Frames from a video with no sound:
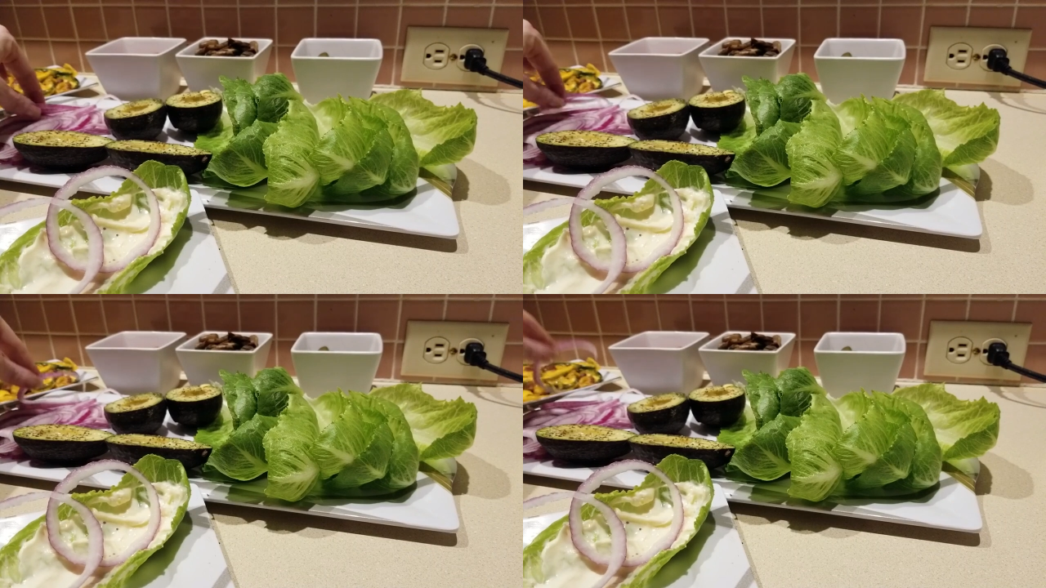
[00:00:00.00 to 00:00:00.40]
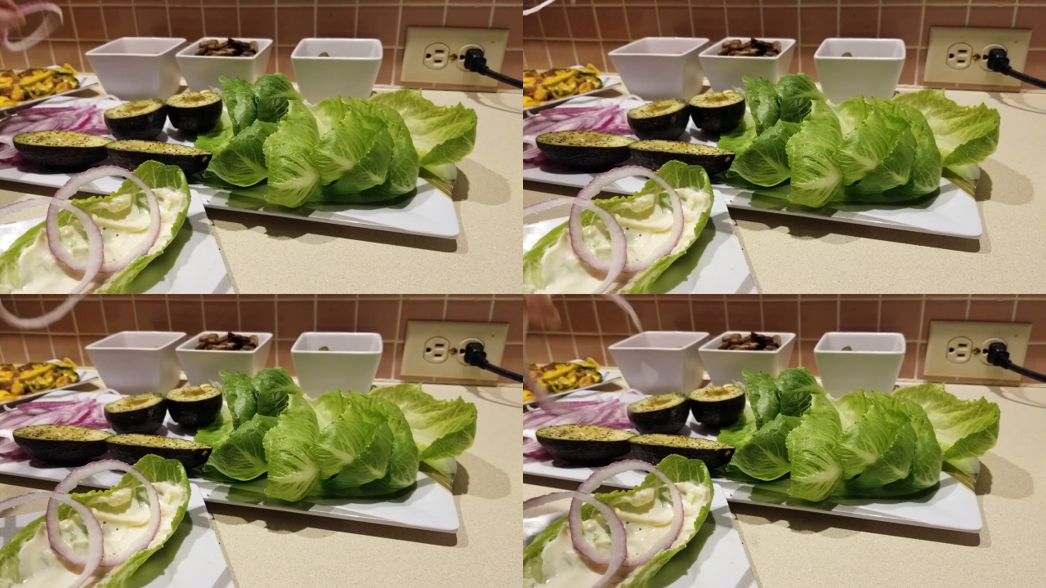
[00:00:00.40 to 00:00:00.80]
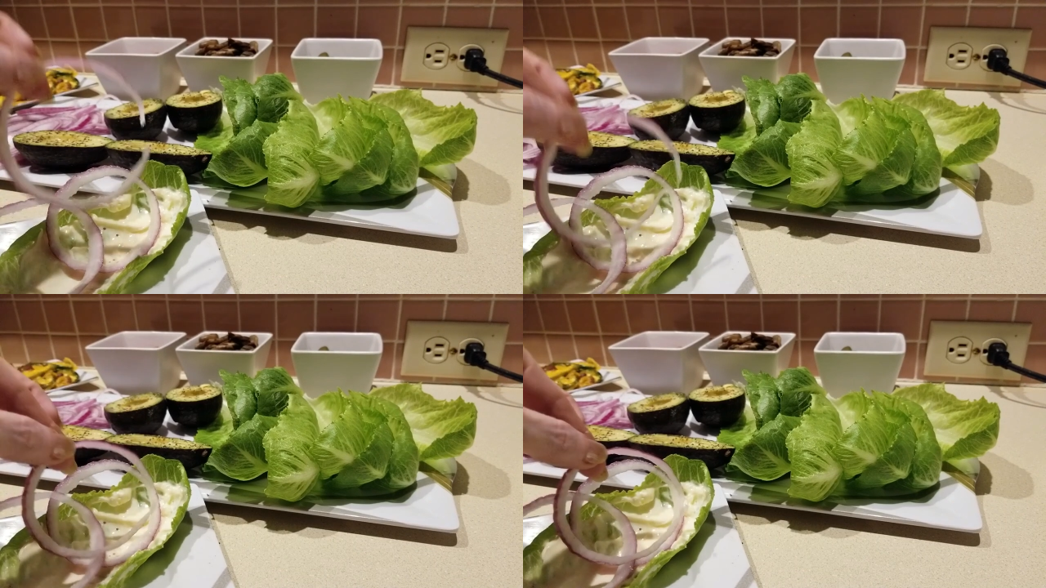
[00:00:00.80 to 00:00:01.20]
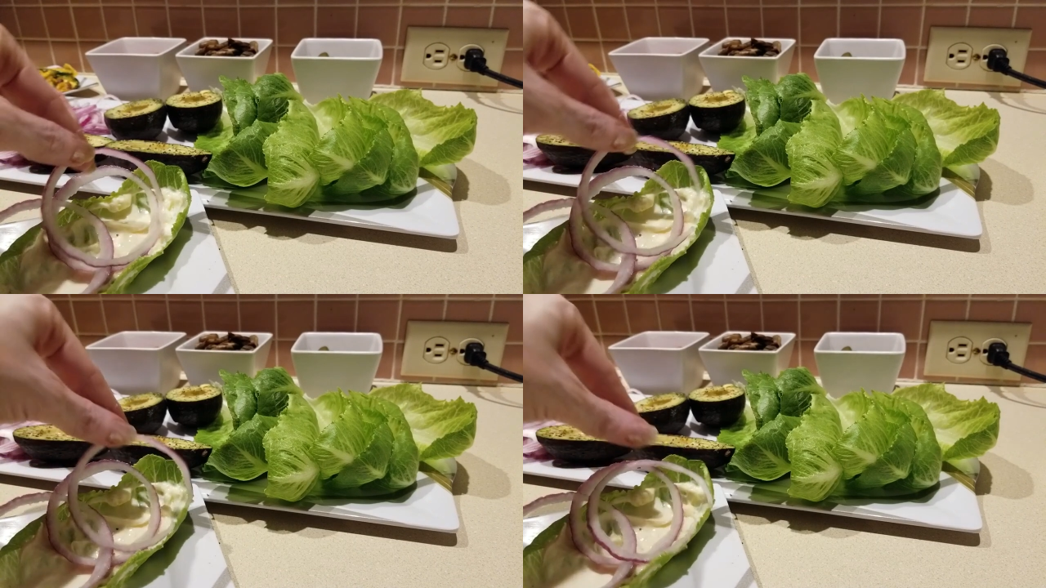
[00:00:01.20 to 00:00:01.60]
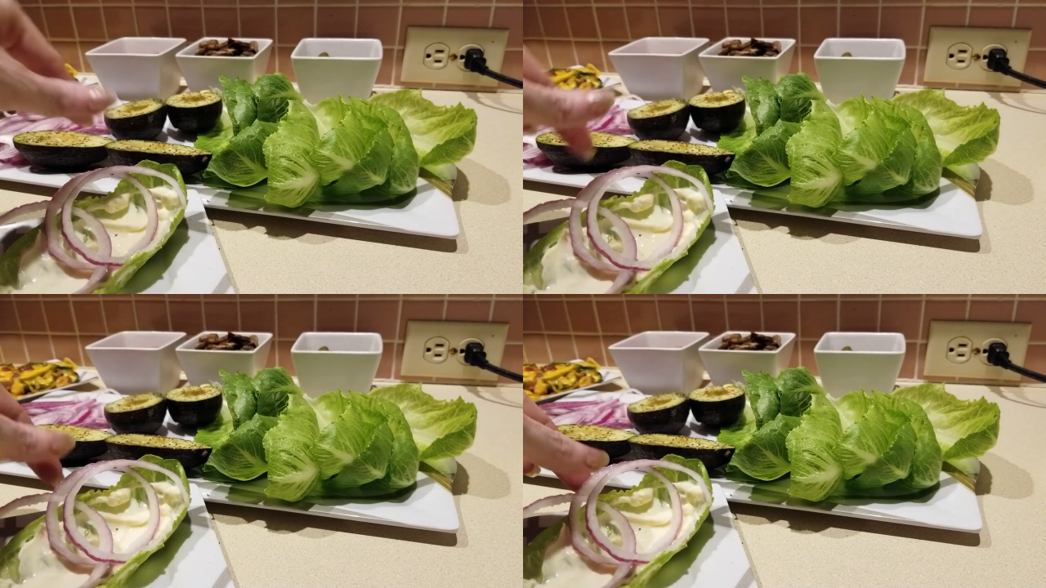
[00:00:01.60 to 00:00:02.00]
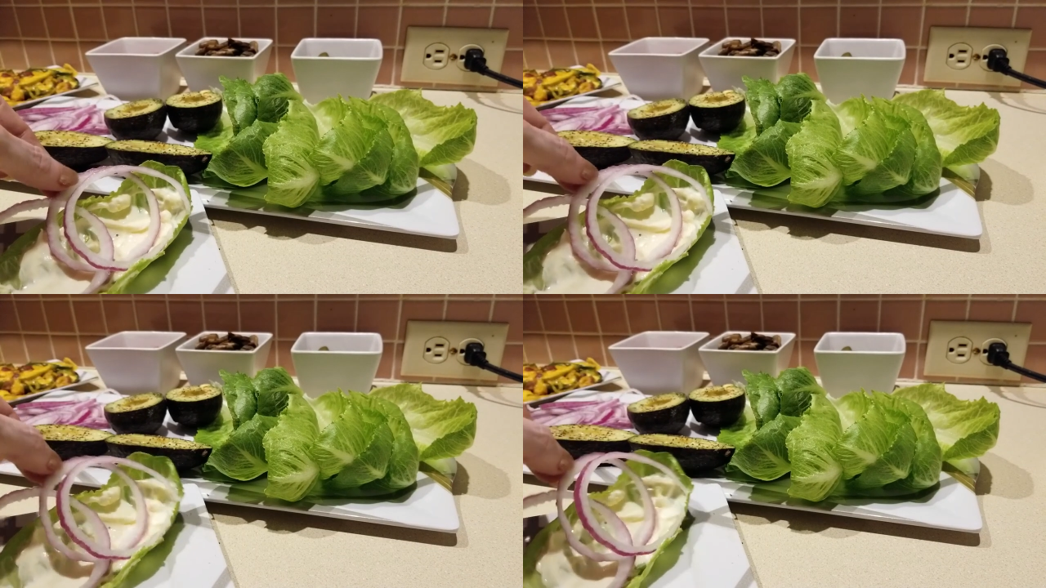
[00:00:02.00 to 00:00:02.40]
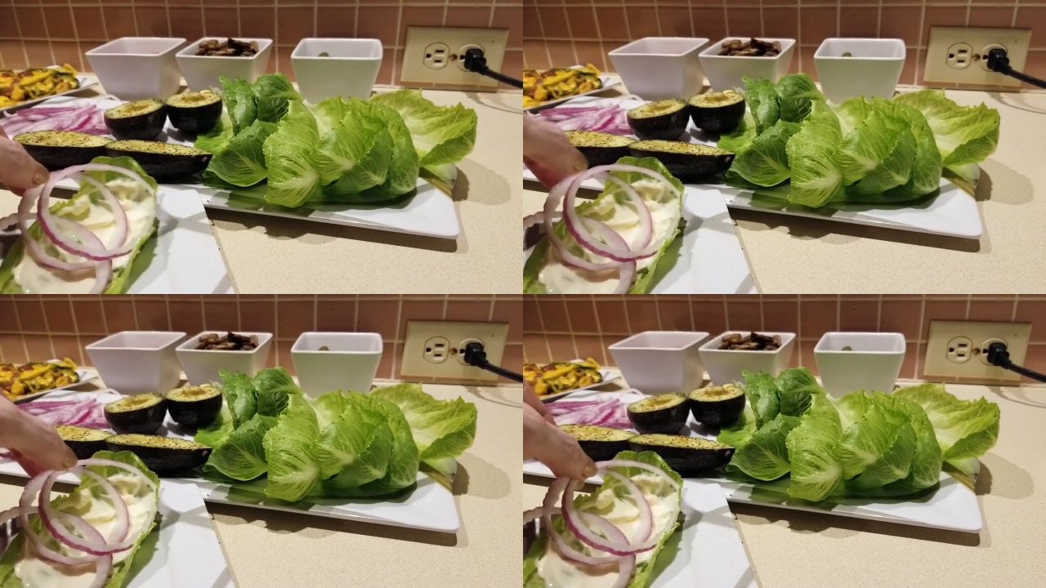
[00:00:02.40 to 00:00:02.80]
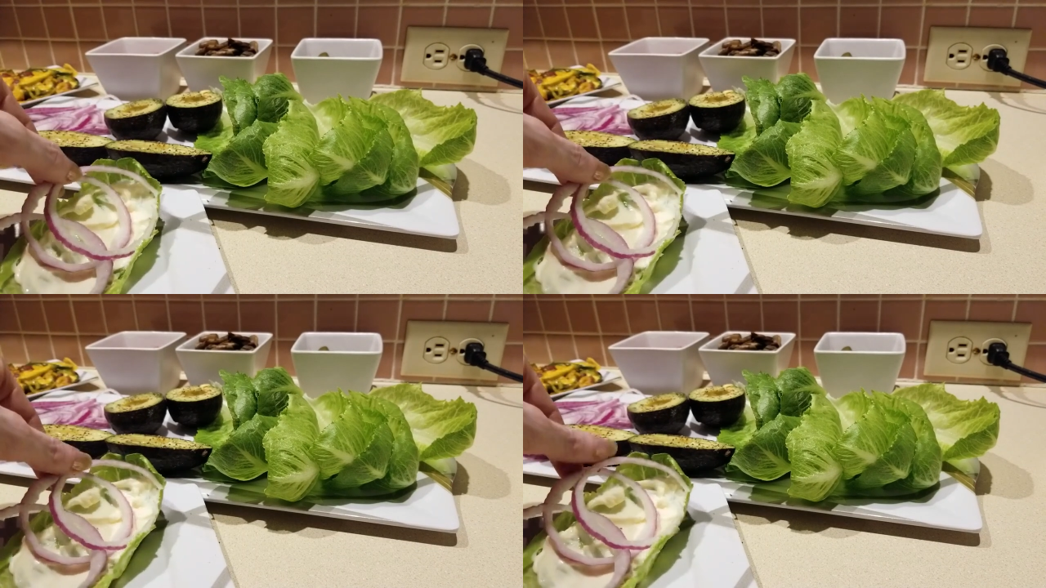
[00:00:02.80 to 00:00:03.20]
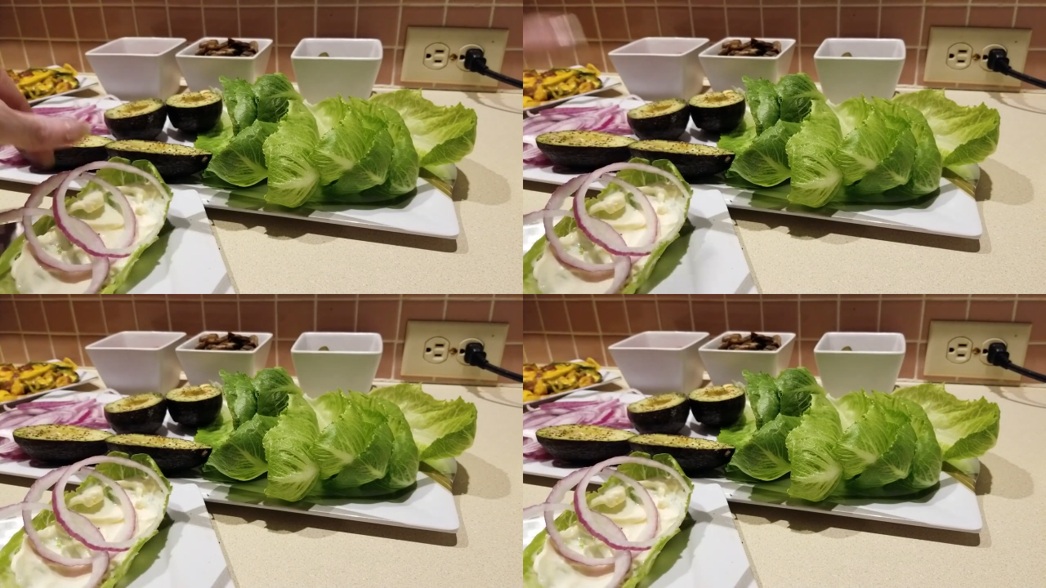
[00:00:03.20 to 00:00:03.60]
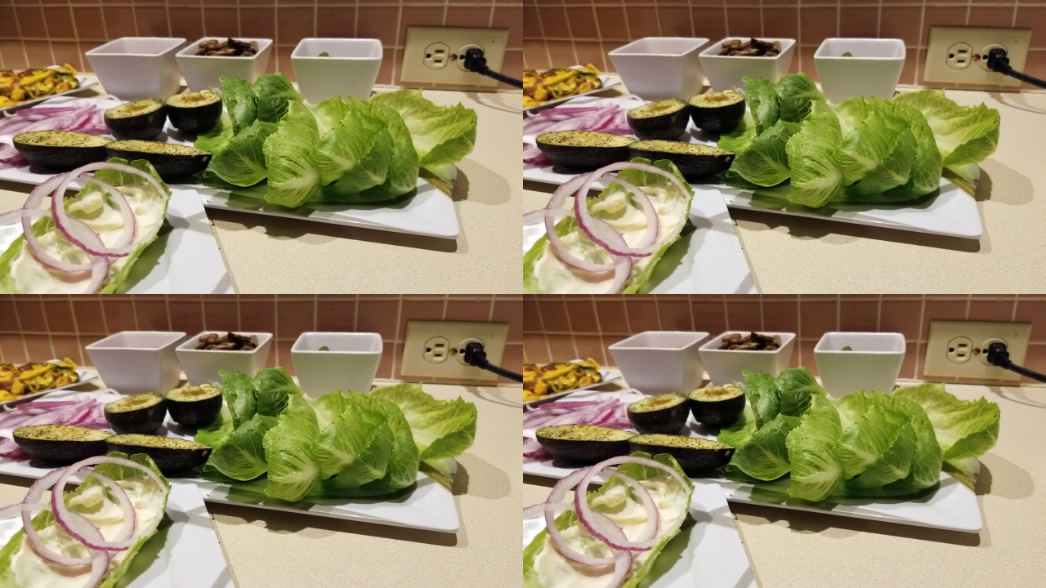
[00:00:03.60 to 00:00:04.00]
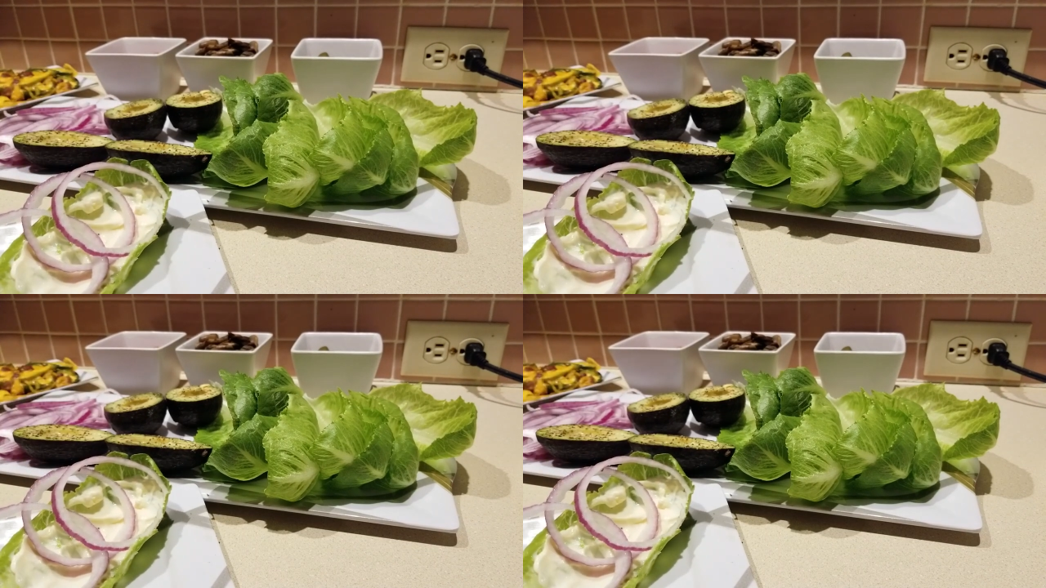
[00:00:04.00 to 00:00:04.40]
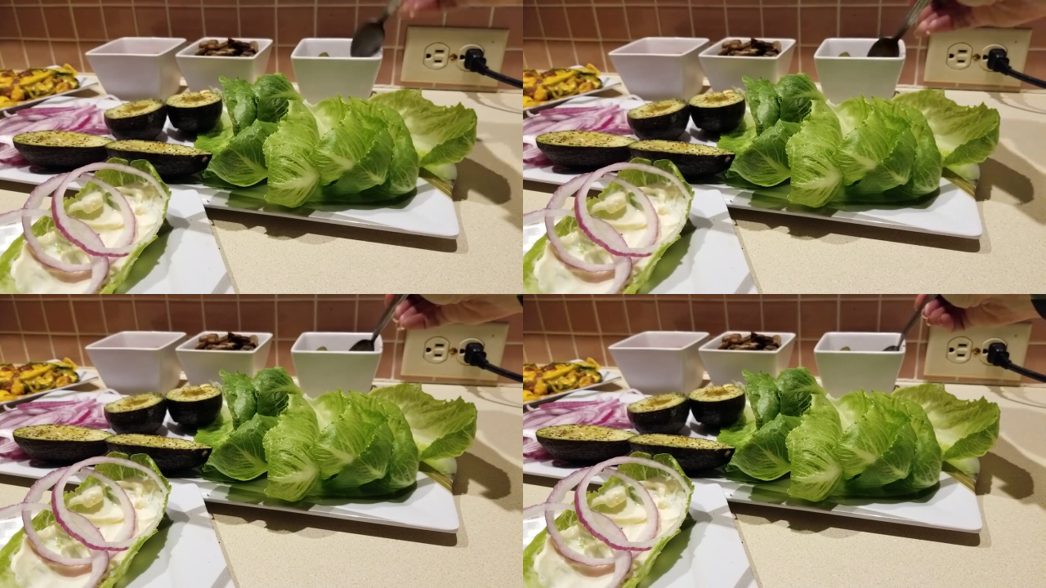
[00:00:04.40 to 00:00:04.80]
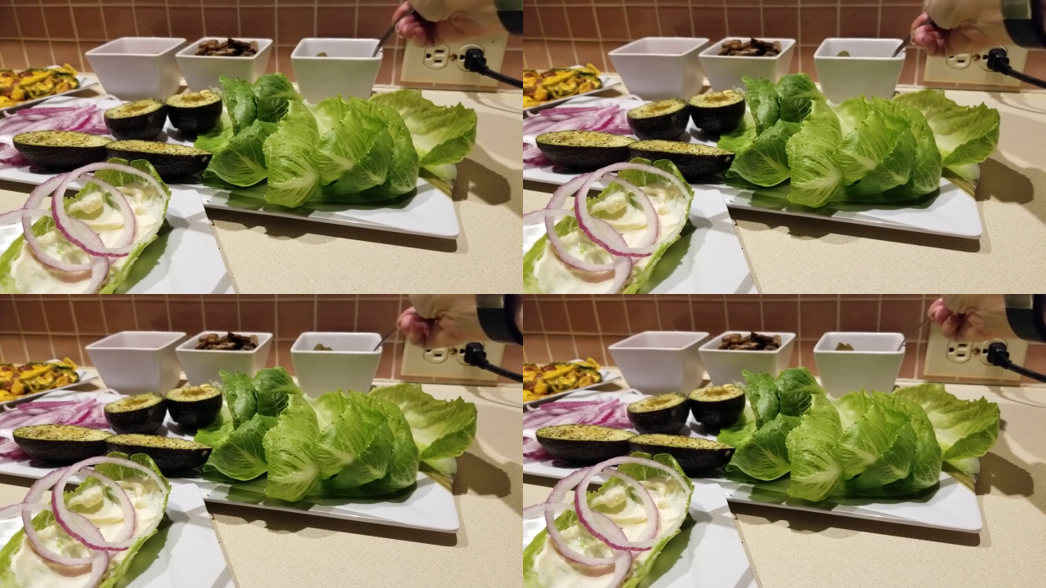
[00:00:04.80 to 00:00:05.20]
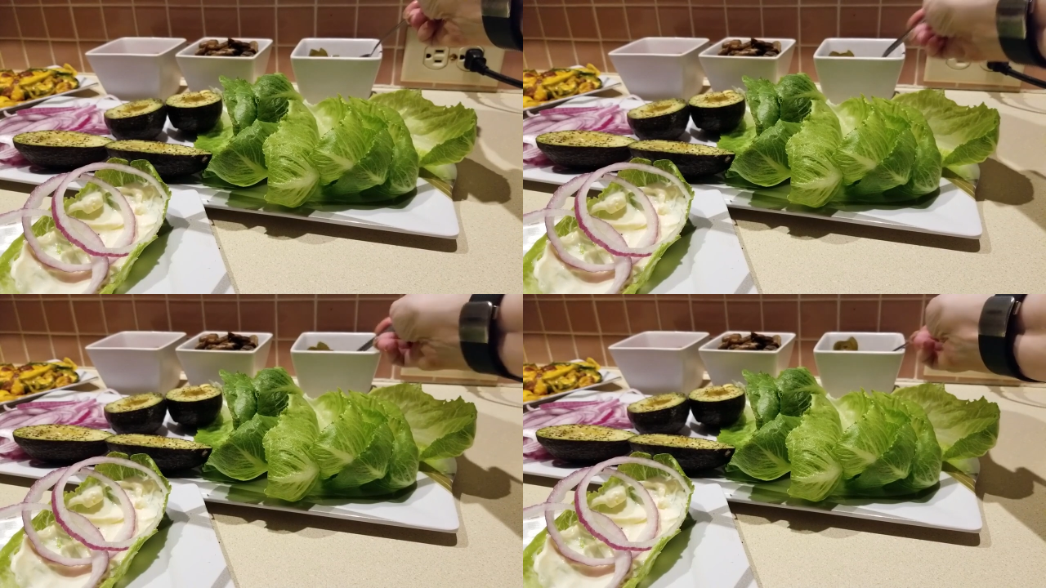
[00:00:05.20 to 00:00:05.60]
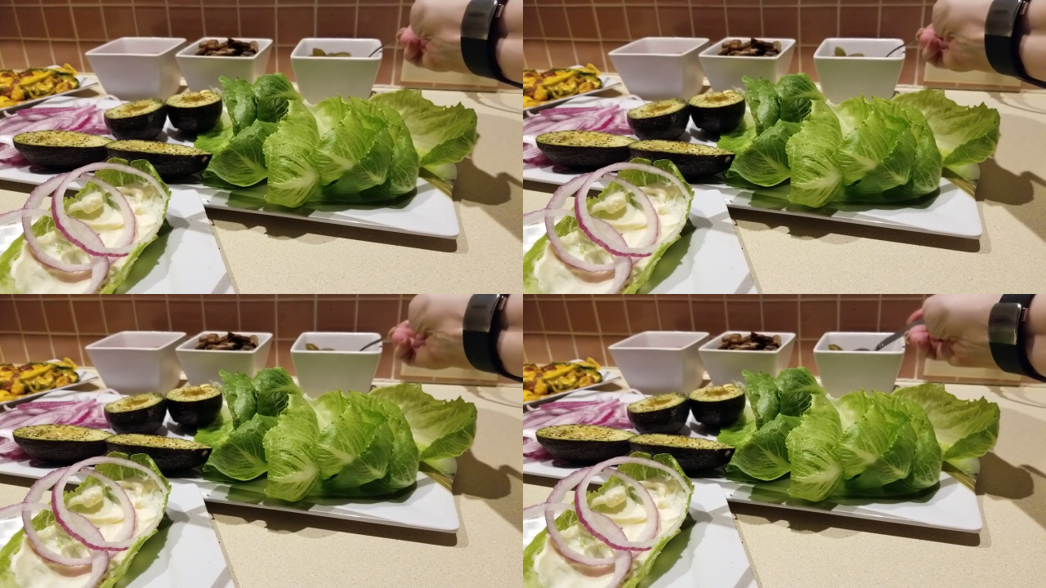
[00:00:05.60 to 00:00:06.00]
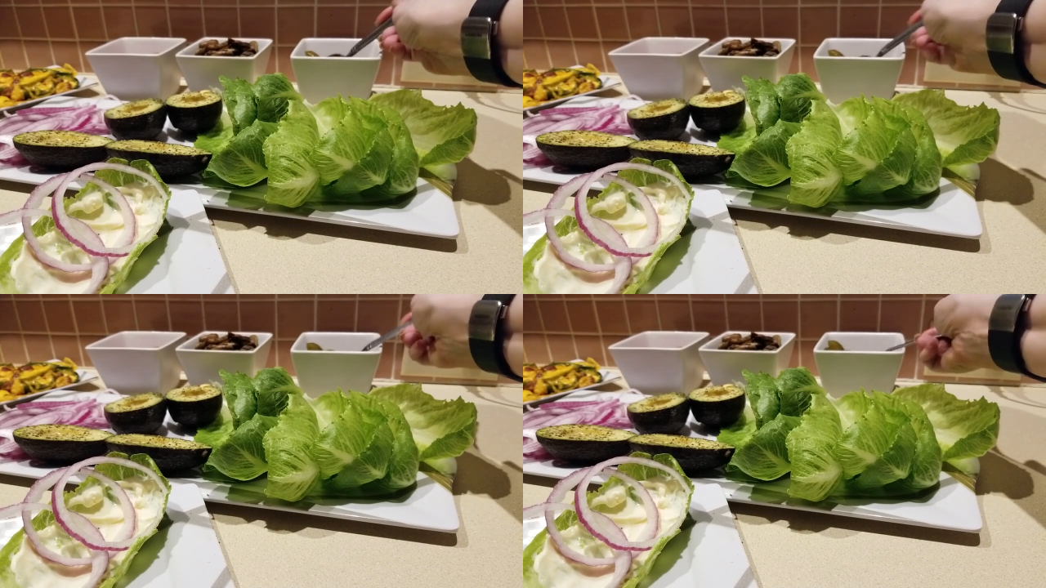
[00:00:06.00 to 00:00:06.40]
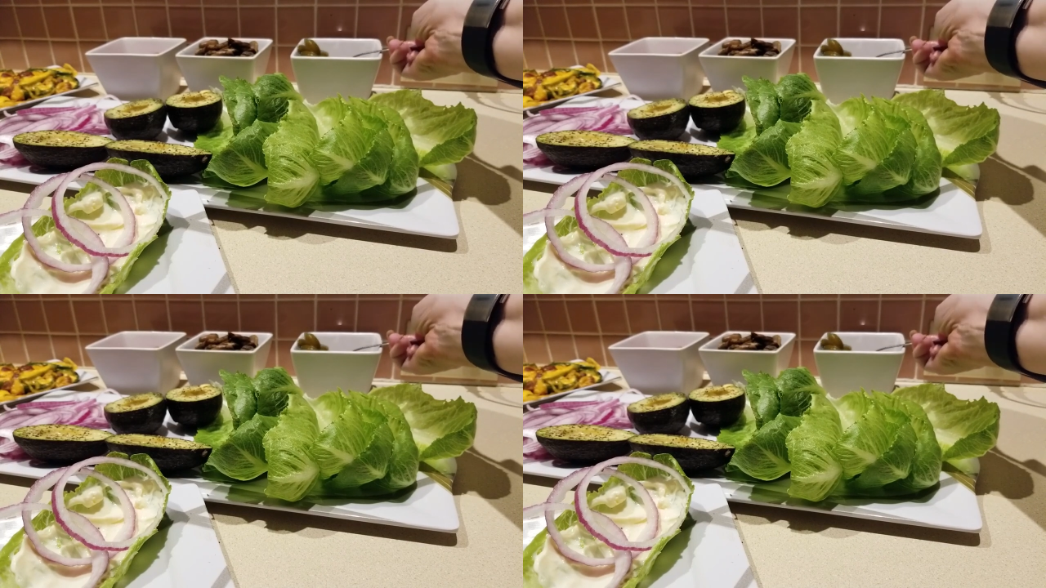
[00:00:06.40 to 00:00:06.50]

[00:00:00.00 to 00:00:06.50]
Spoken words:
(no speaker visible)